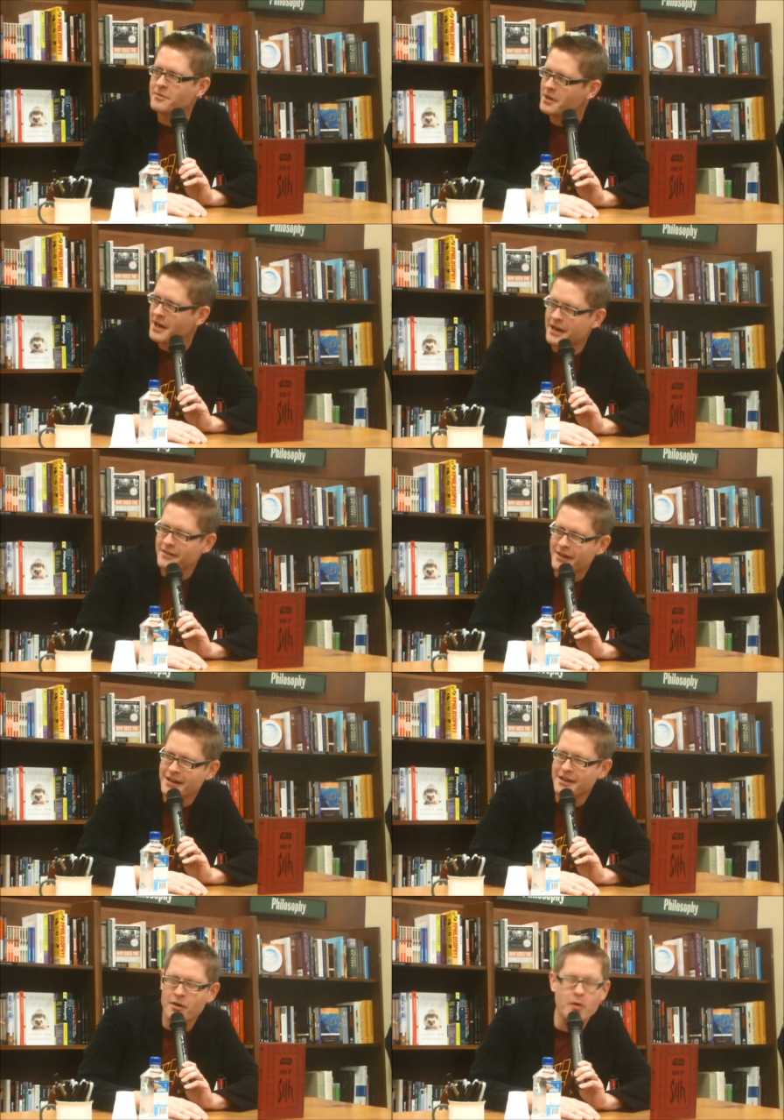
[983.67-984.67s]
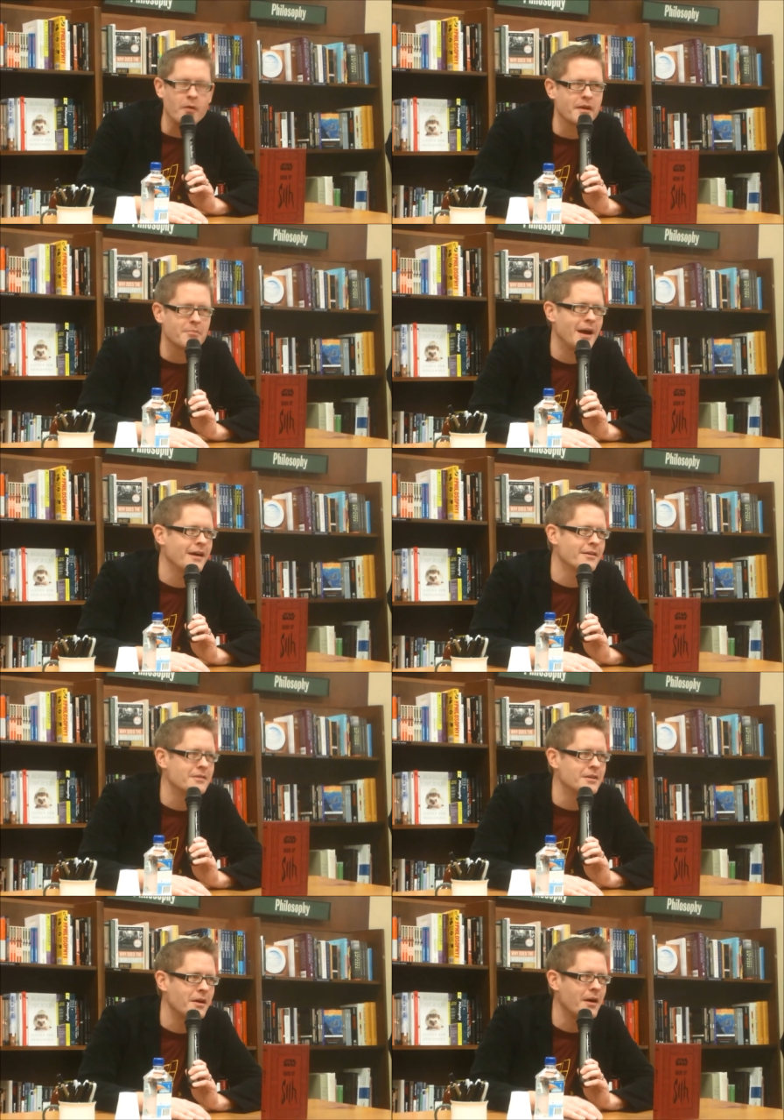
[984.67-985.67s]
And we're kind of like a holding
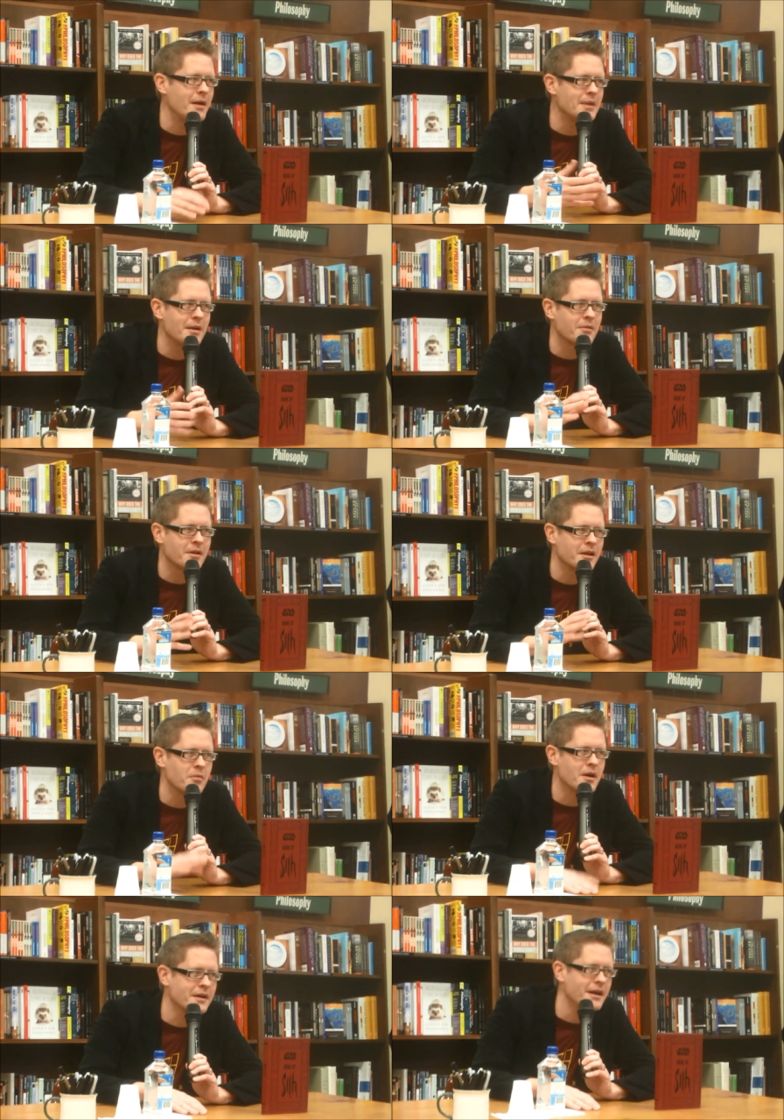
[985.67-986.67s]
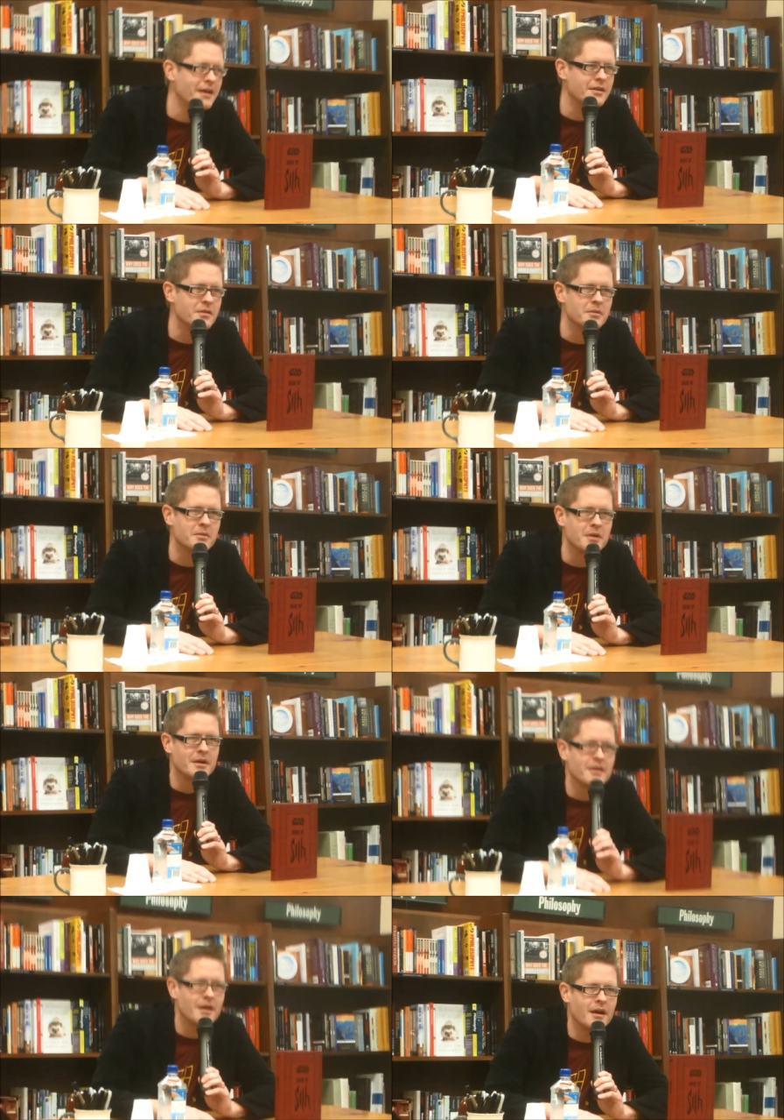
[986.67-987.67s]
pattern. You know, I'm not really working on a new
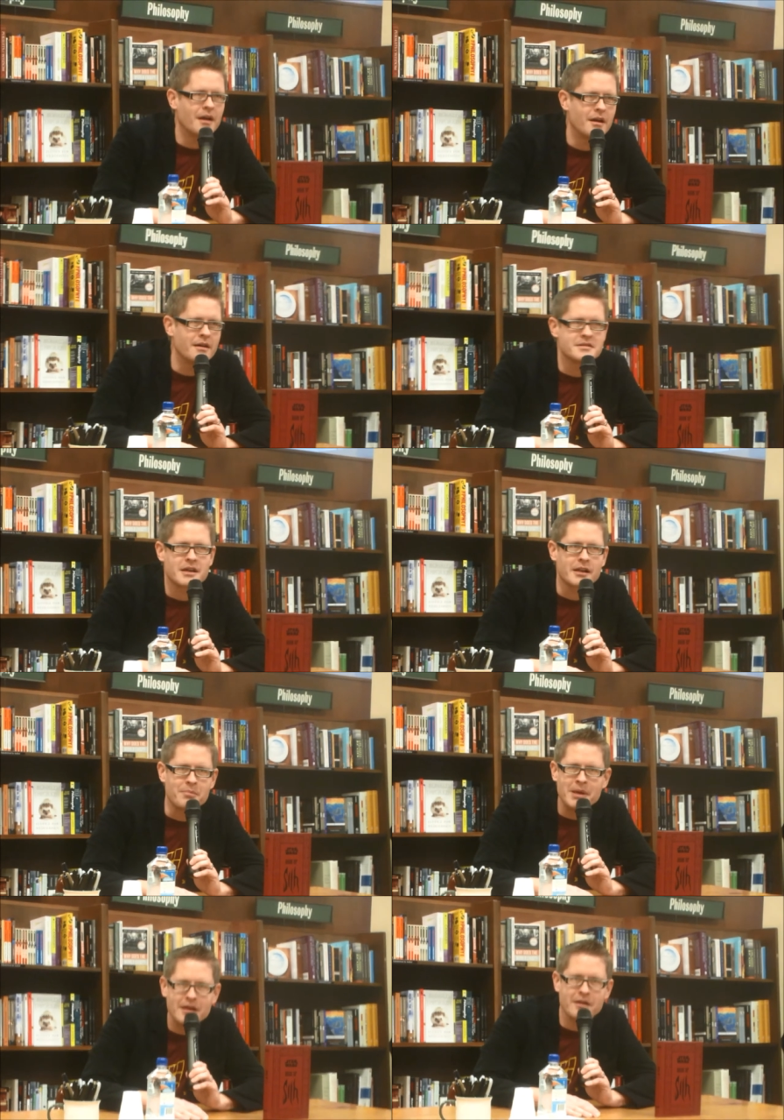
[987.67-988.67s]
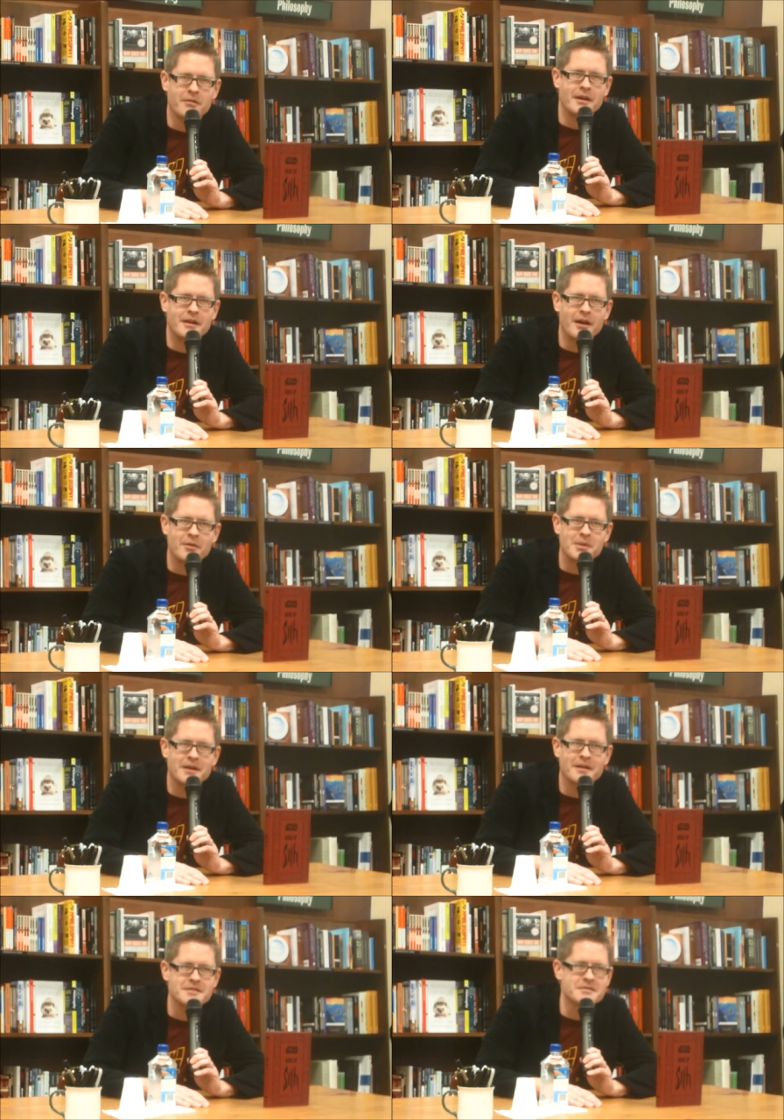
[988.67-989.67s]
uh, encyclopedia right now
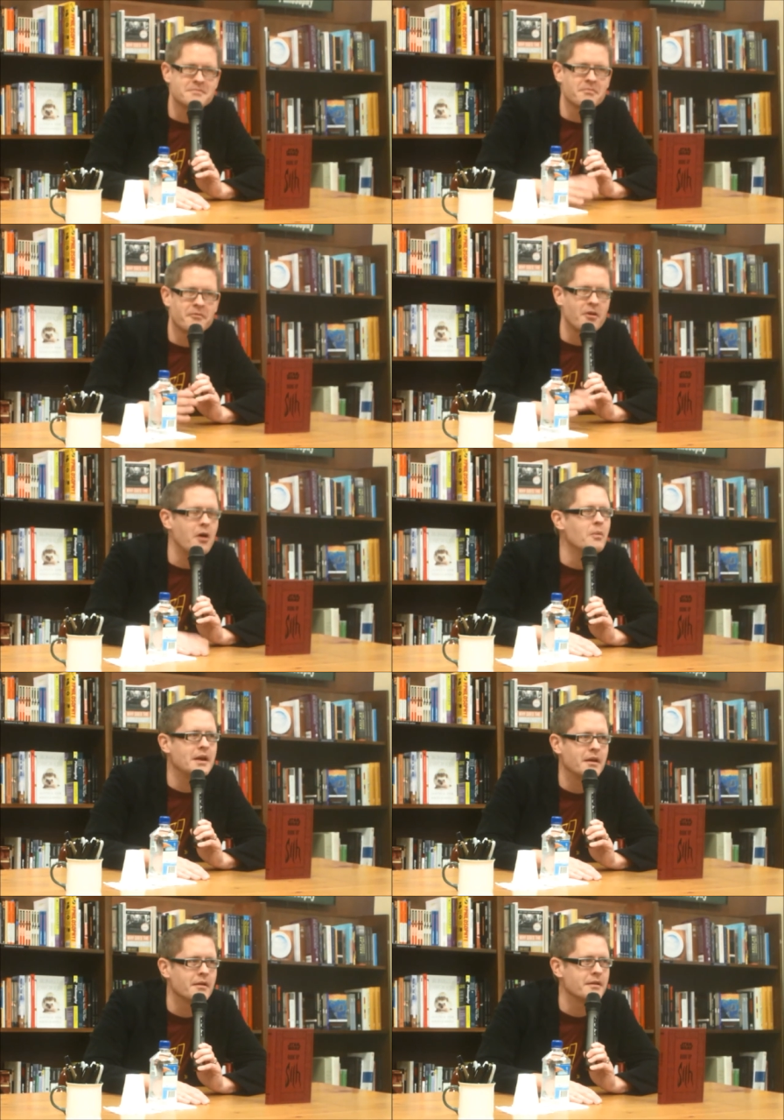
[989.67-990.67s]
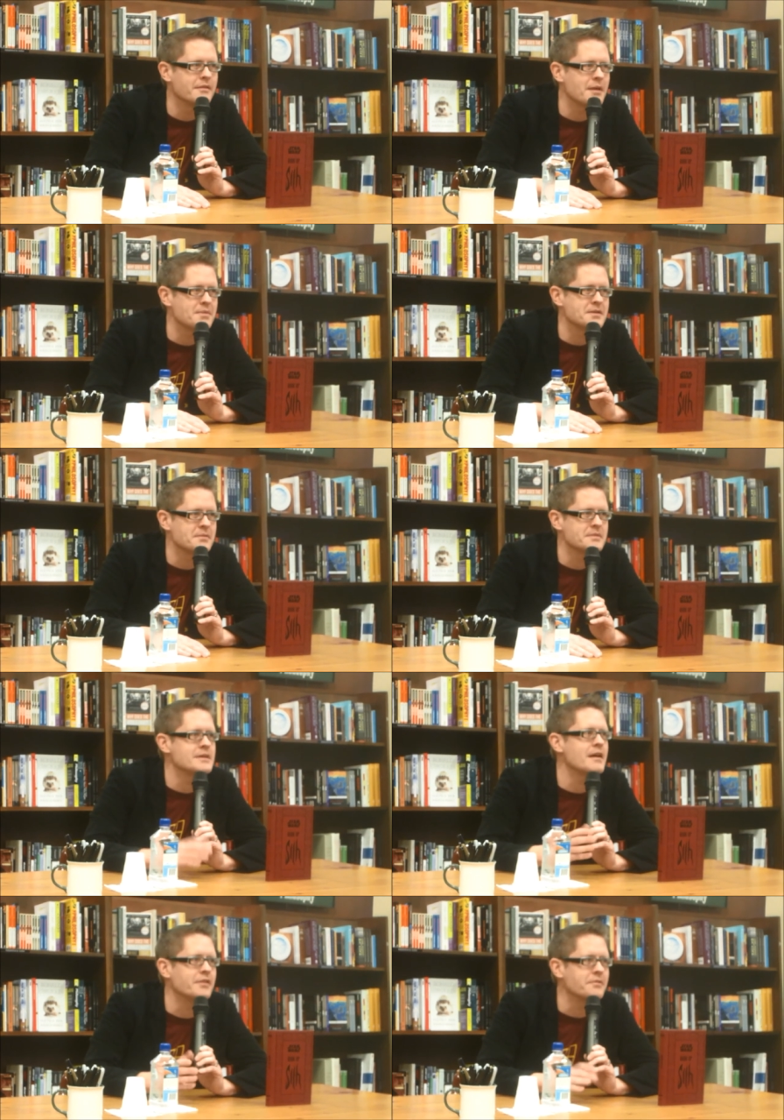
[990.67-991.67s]
because, for all we know, episode
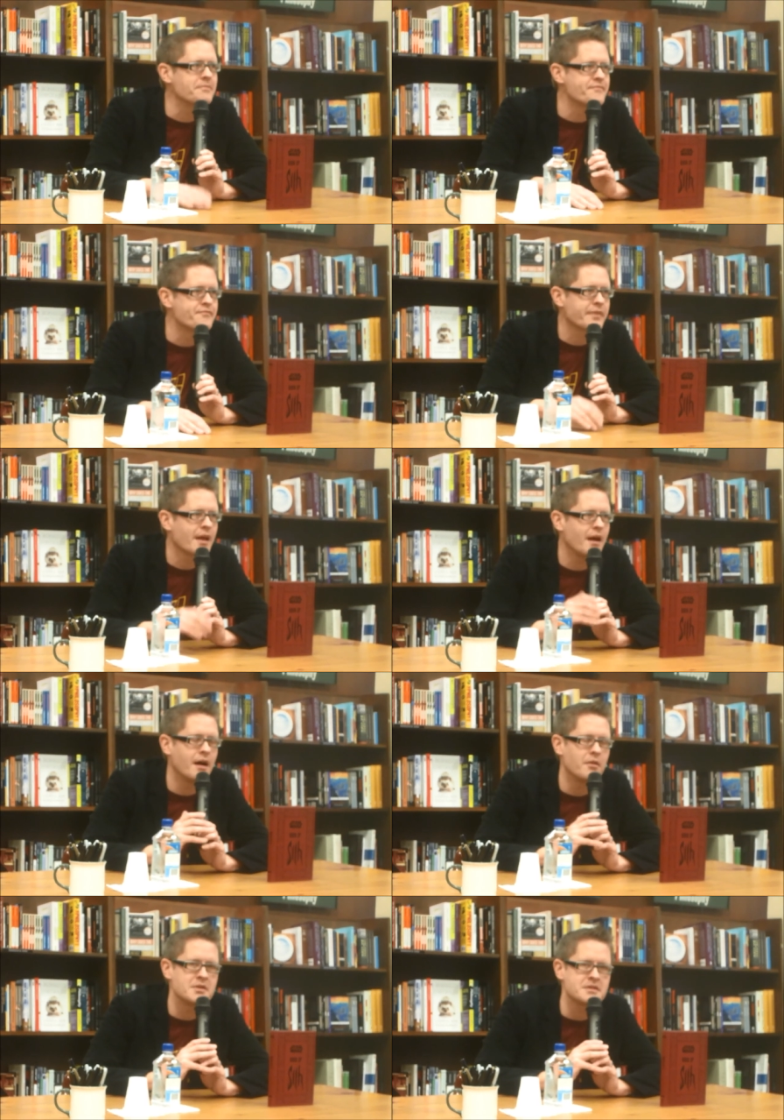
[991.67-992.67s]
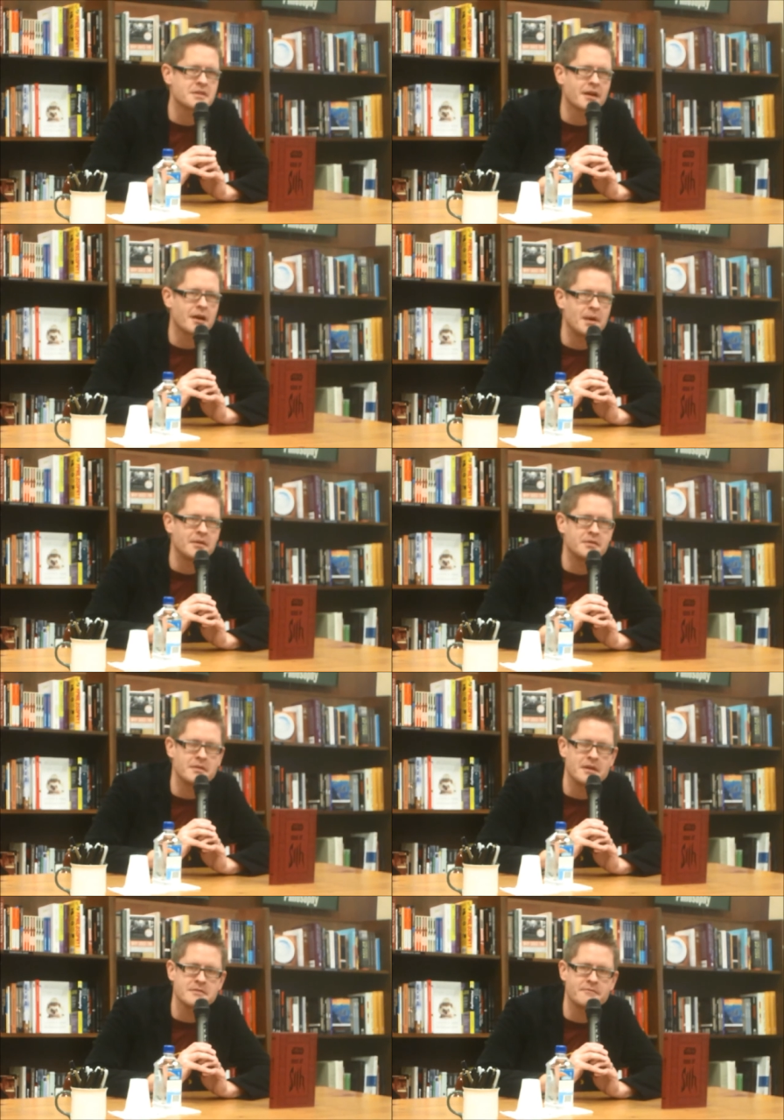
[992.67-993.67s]
seven, uh, which is going to come out in
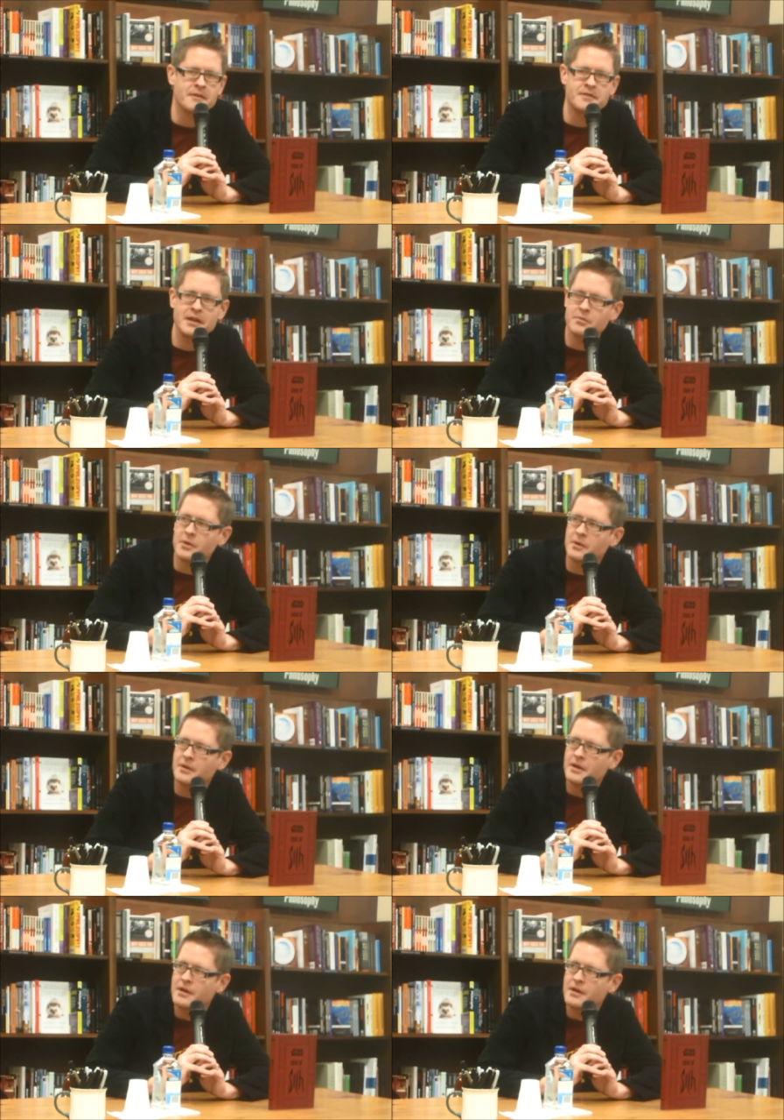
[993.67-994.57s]
2015, will